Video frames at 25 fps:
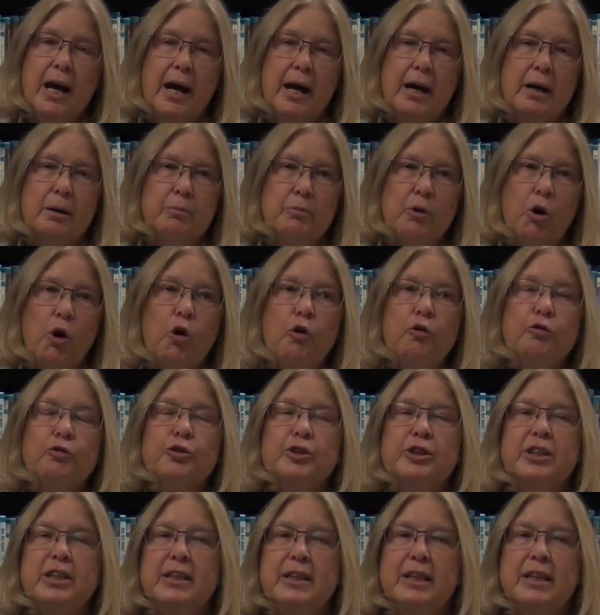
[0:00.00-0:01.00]
Over
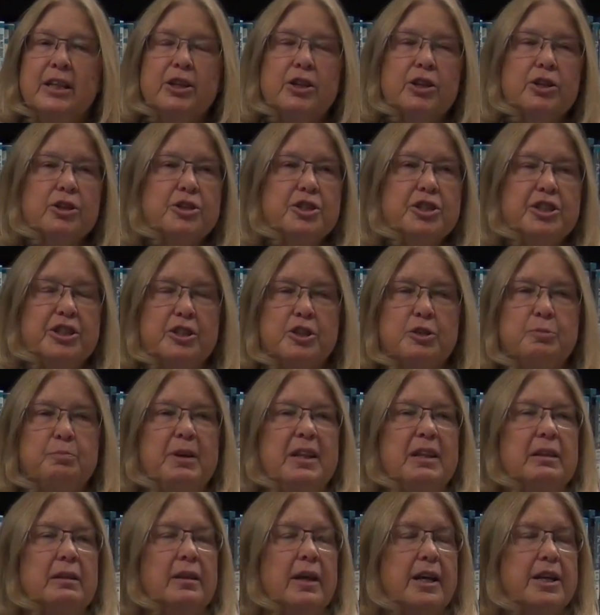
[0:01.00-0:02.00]
the years, there's
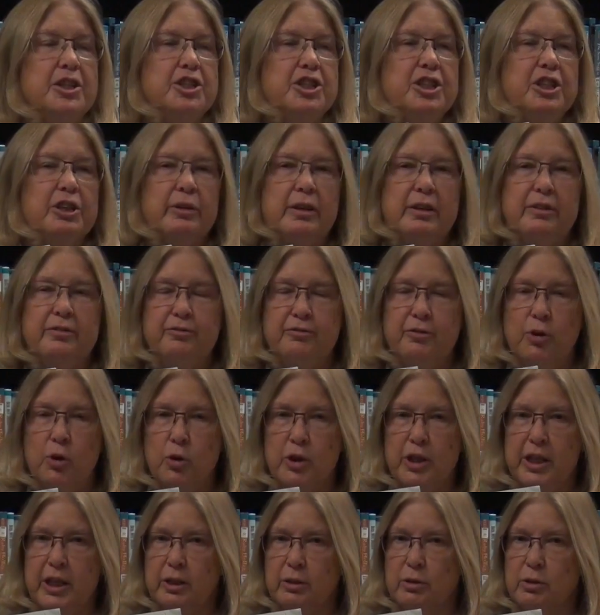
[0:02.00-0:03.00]
been legendary
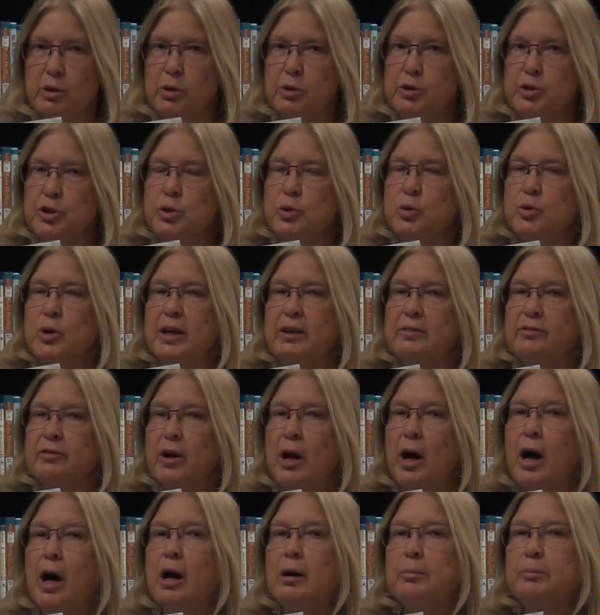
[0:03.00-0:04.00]
folk heroes who have
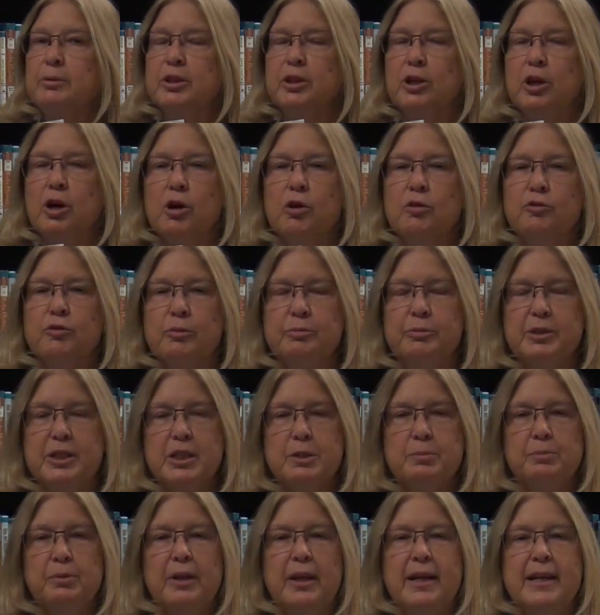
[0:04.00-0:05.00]
come and go from
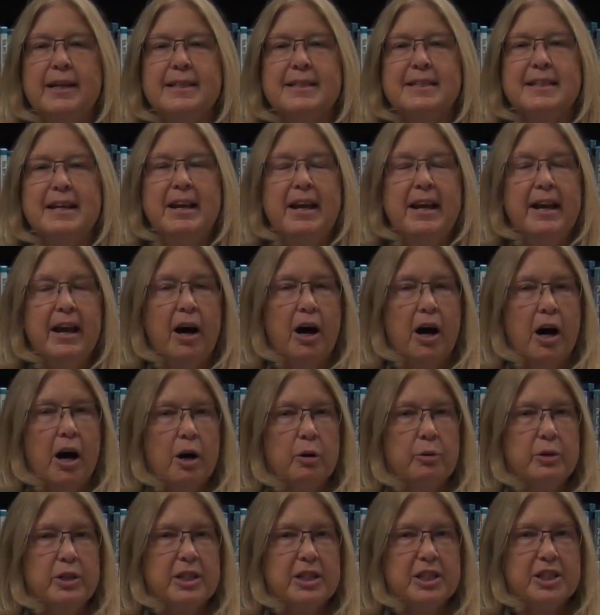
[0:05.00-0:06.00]
this place,
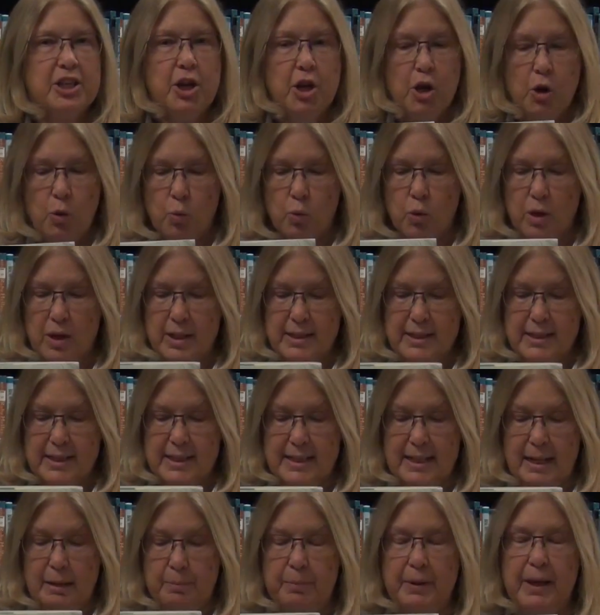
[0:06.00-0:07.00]
always one
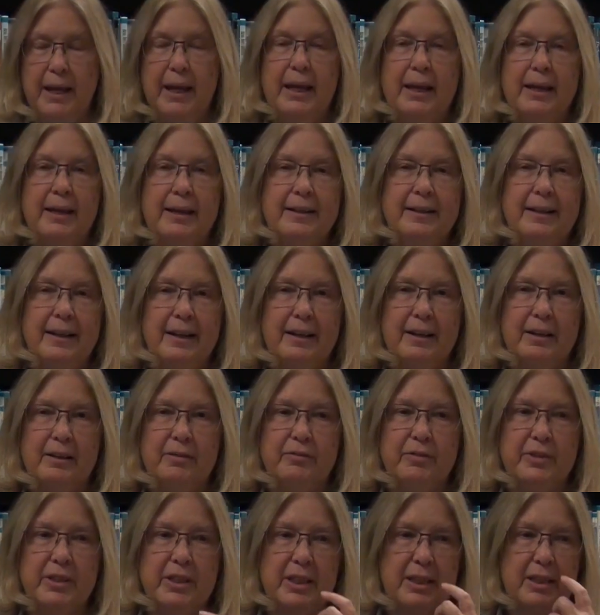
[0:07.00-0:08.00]
step ahead
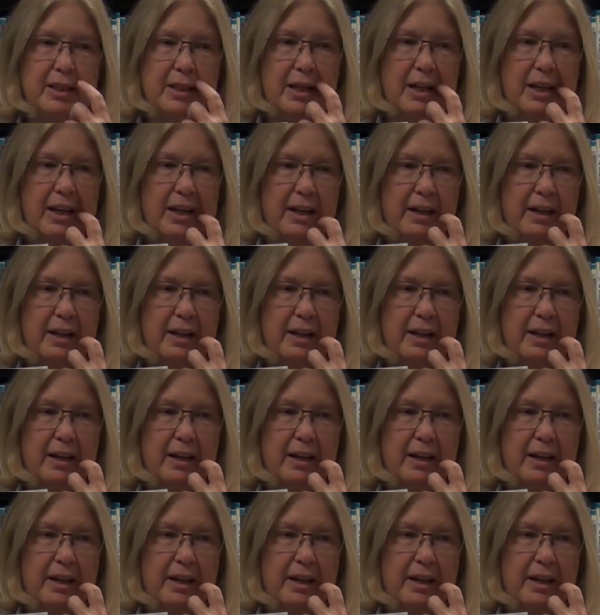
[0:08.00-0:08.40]
of the